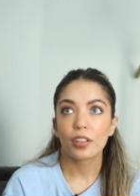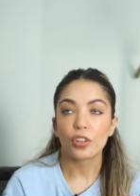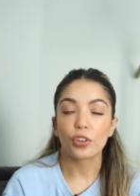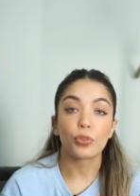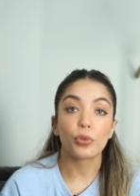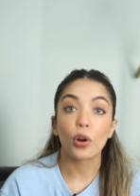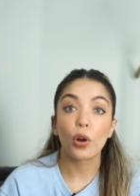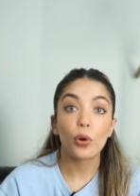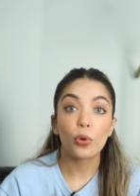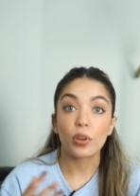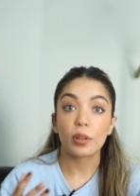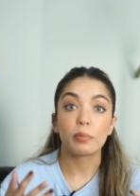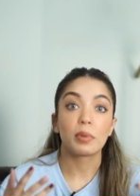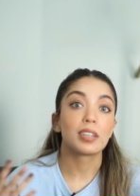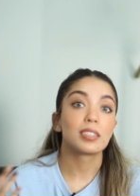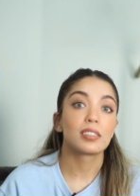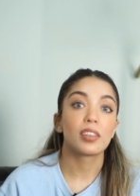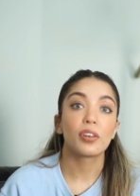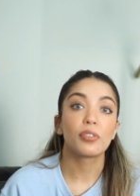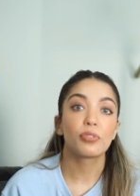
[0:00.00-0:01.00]
grow in
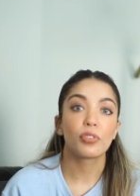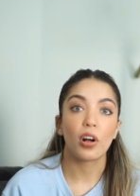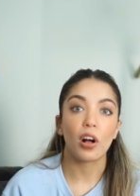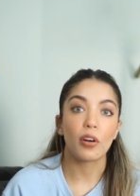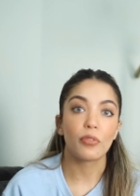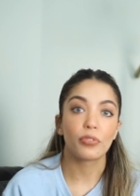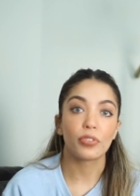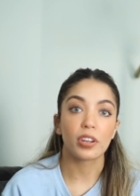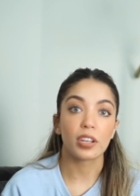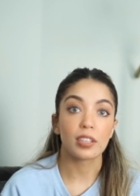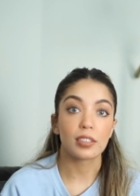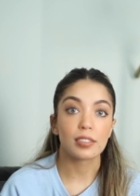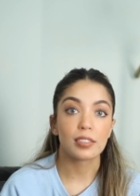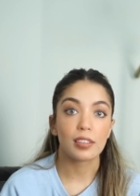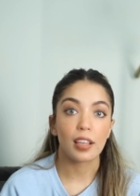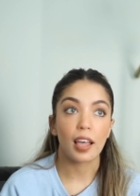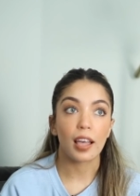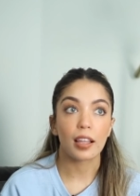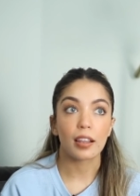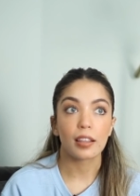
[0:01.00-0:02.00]
my
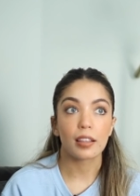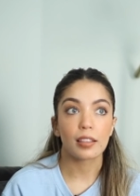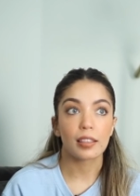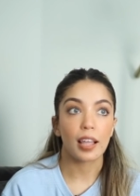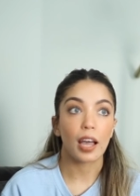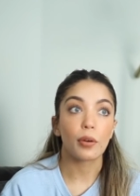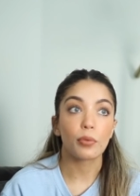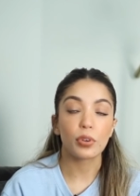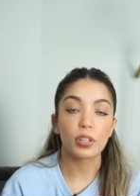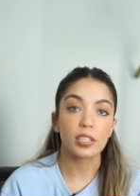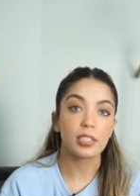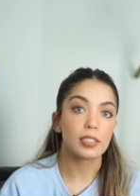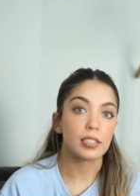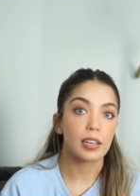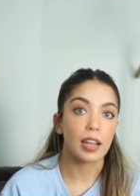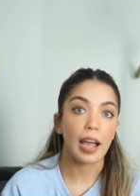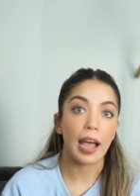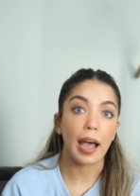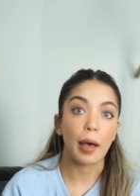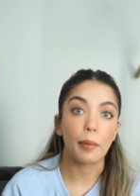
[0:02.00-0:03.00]
self-confidence, and that really
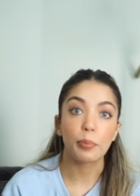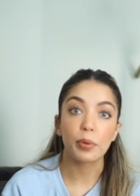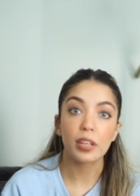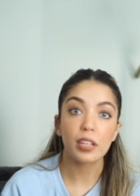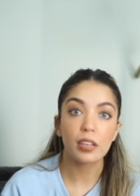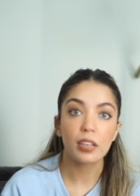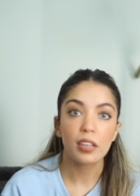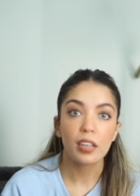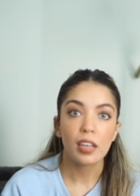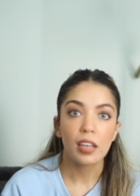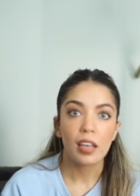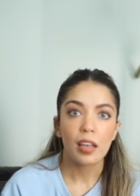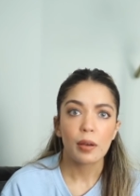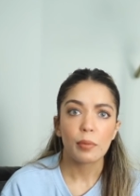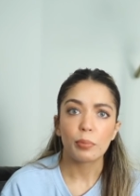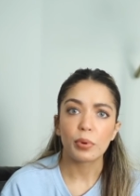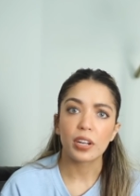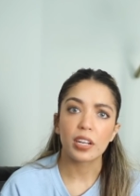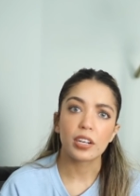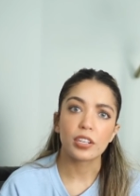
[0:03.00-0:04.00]
did happen.
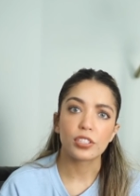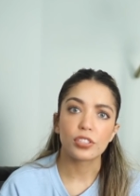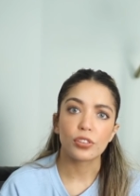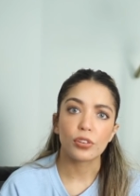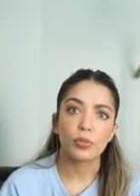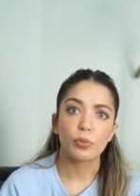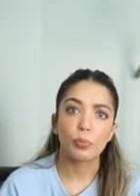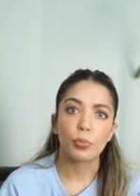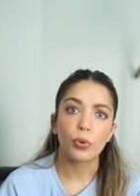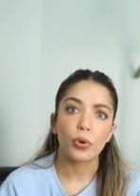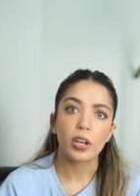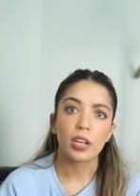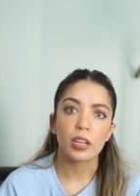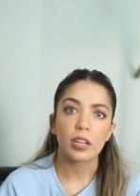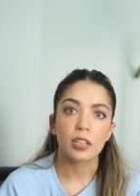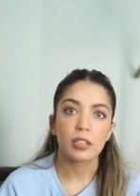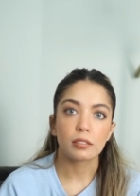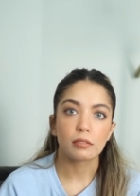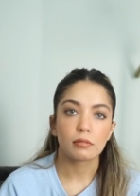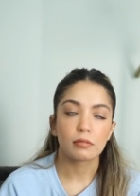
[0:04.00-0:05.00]
But at a certain point,
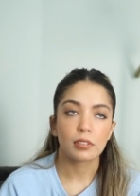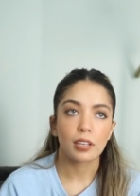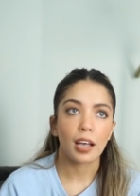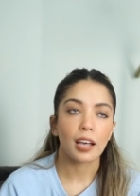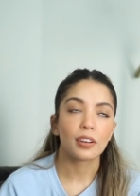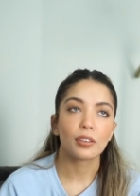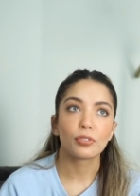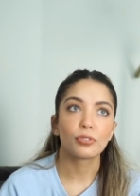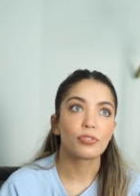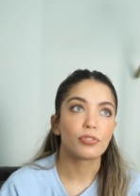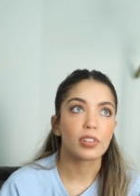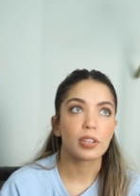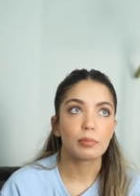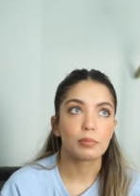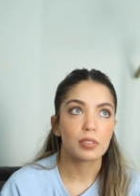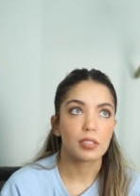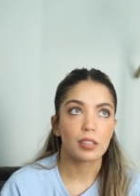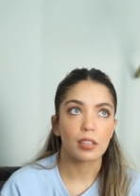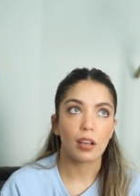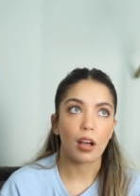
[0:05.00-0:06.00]
it kind of
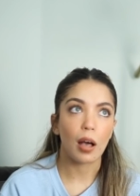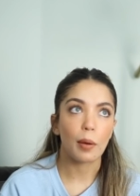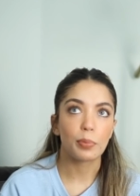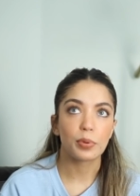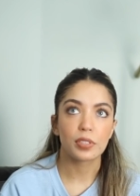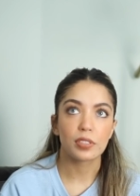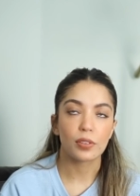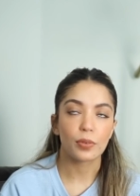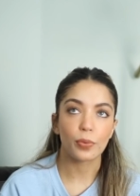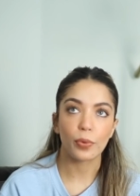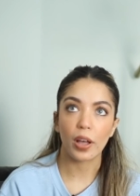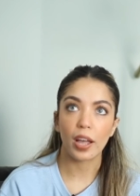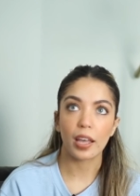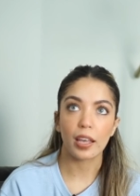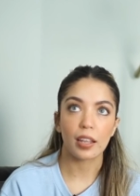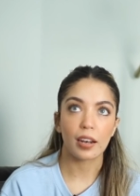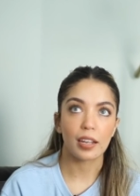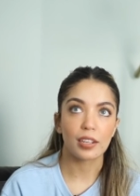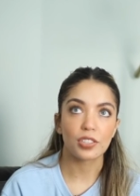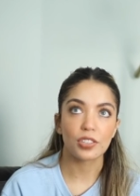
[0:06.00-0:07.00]
flipped the opposite way,
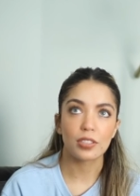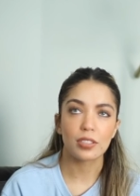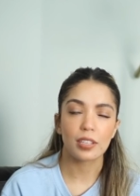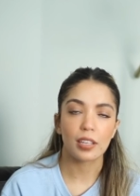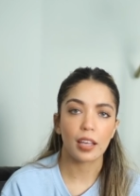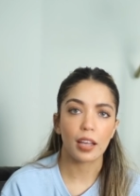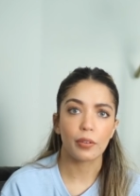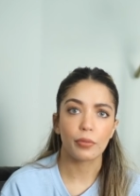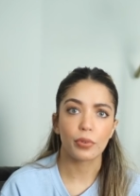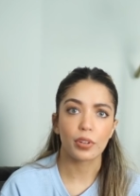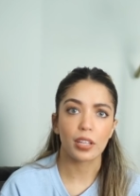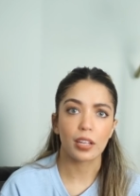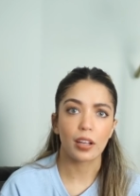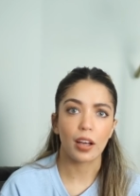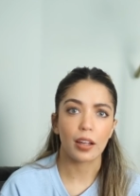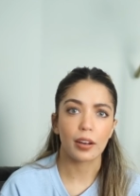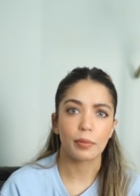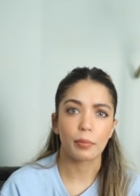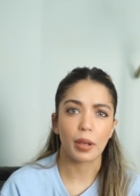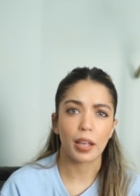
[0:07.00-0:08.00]
and I just think I really
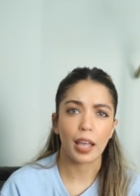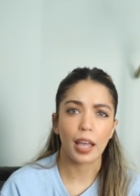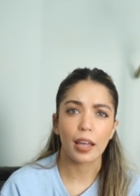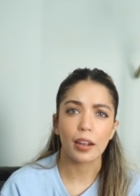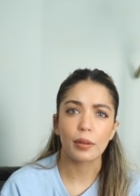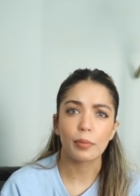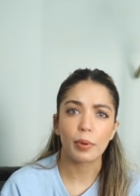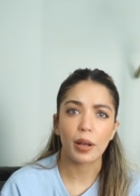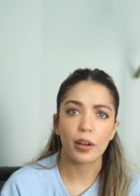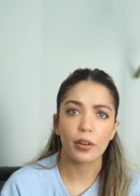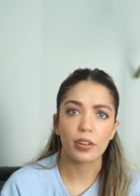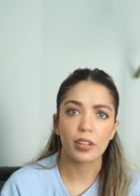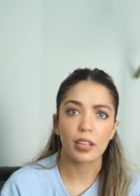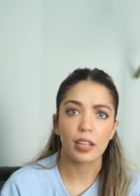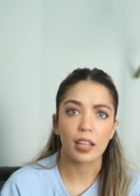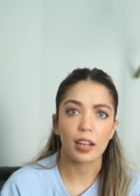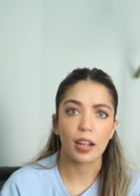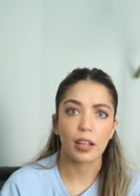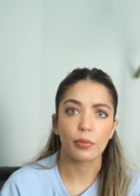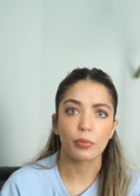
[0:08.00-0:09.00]
got in my head about
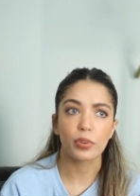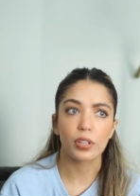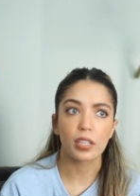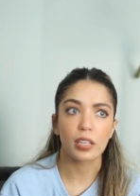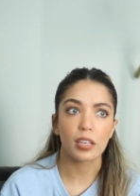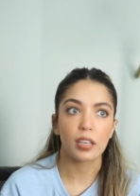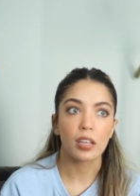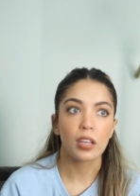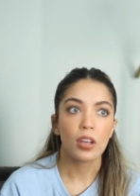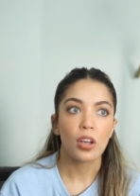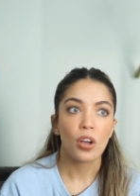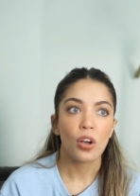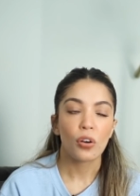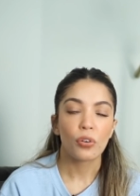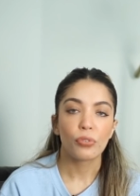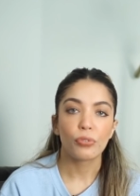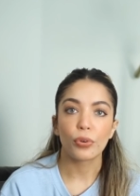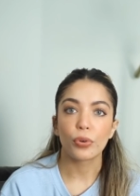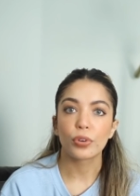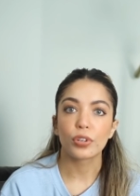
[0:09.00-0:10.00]
it, and I really
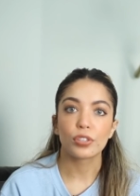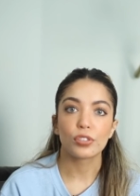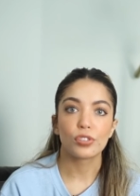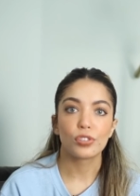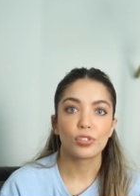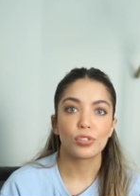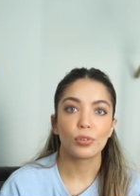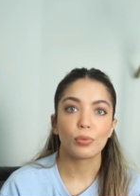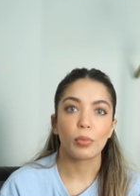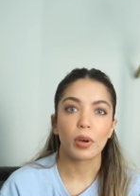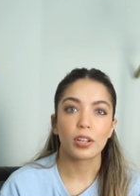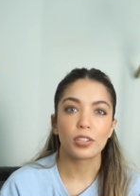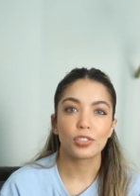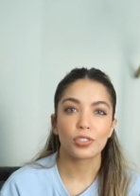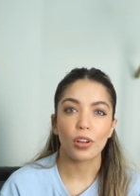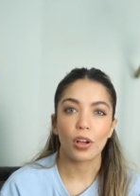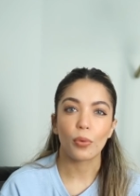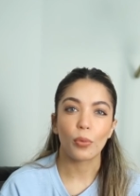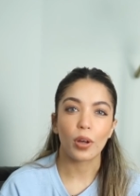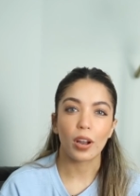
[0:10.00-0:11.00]
focused too
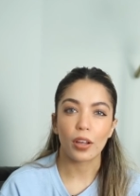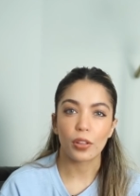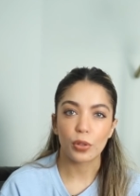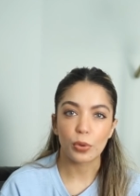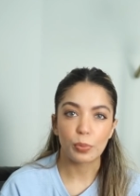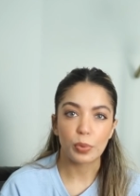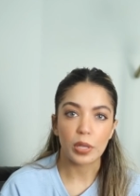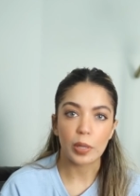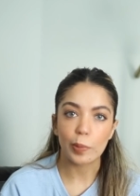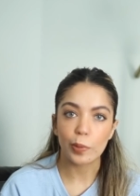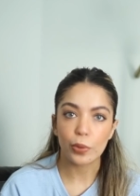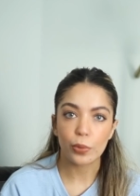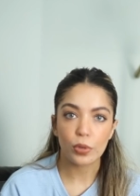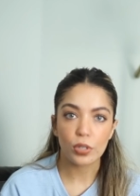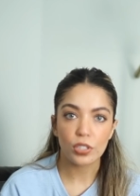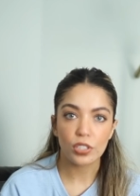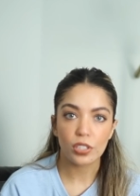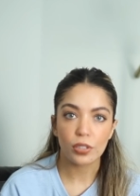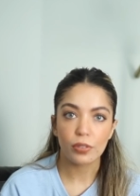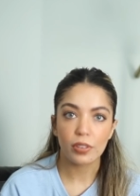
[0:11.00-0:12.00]
much on what other people
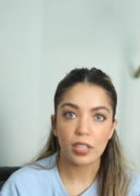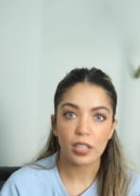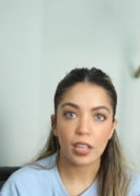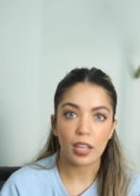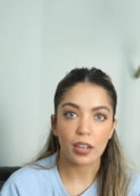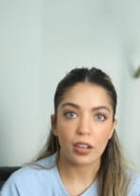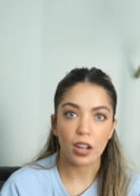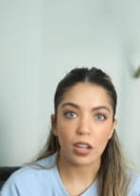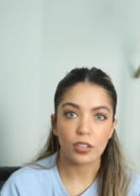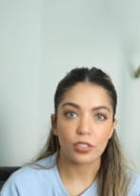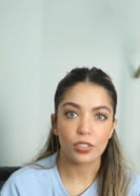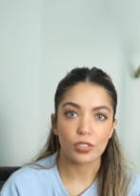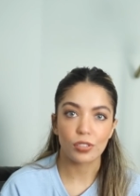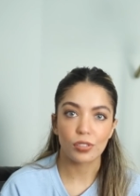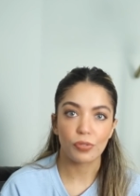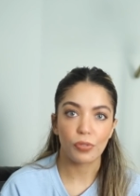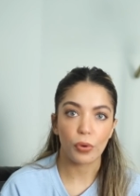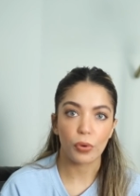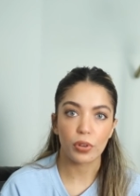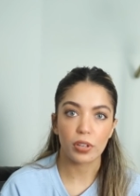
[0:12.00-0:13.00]
were doing and not
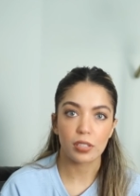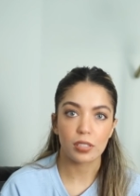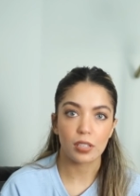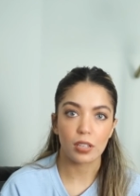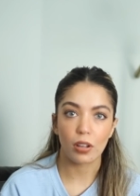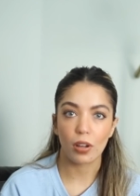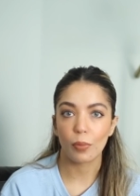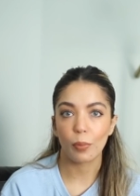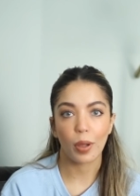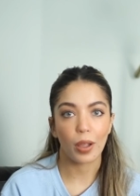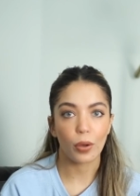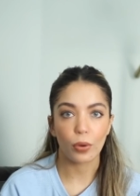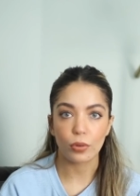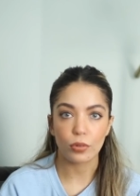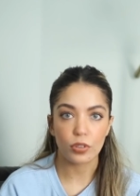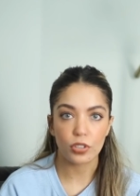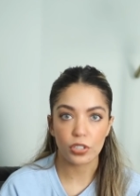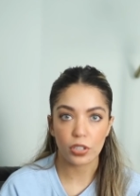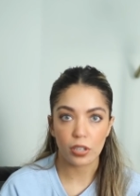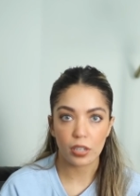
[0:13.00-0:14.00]
just focusing on my
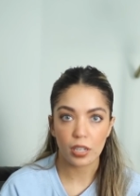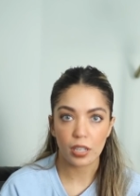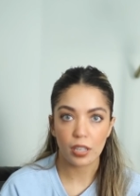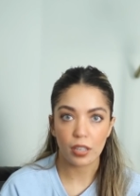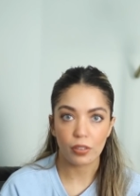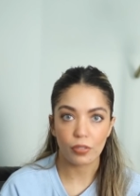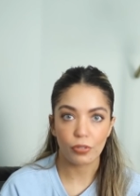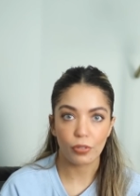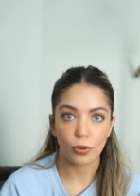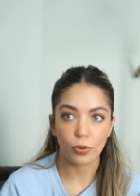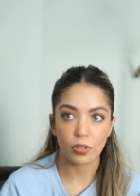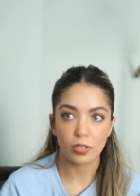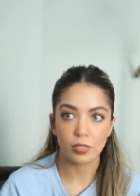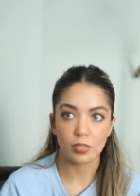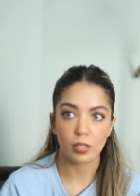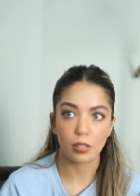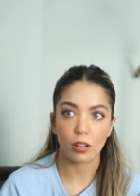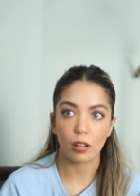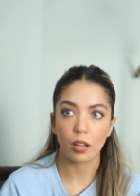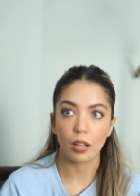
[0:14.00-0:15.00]
own journey and
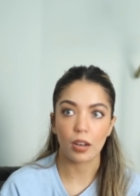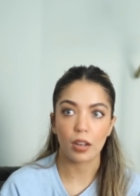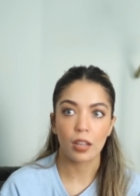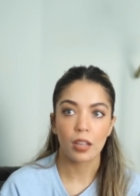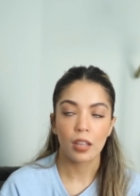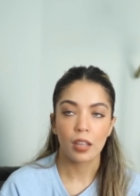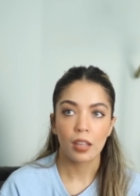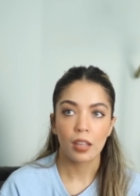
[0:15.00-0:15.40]
focusing on